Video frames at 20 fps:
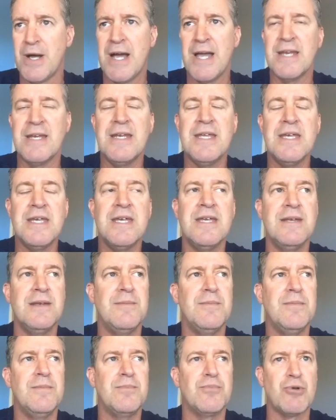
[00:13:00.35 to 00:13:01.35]
I
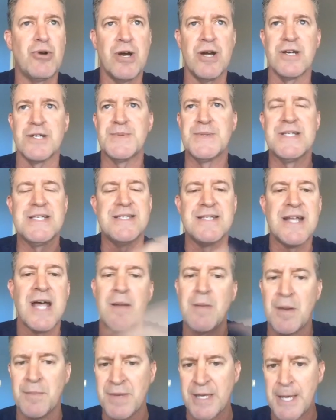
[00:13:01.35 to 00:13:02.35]
need prayers, but this is not
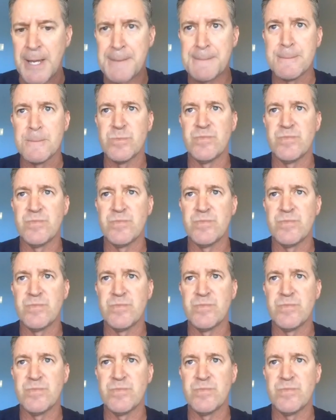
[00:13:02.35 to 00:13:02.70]
about me.